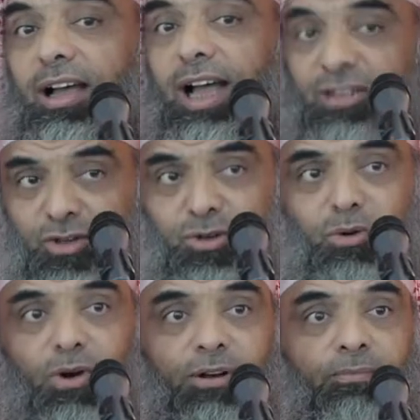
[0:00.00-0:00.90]
and so
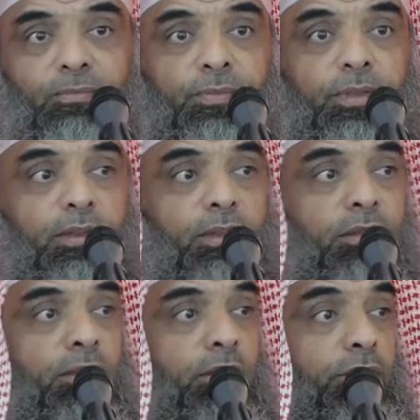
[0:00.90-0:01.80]
on.
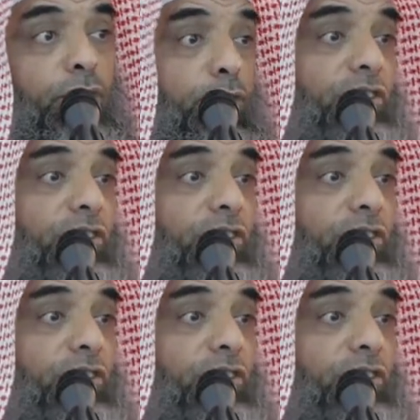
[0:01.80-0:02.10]
You're a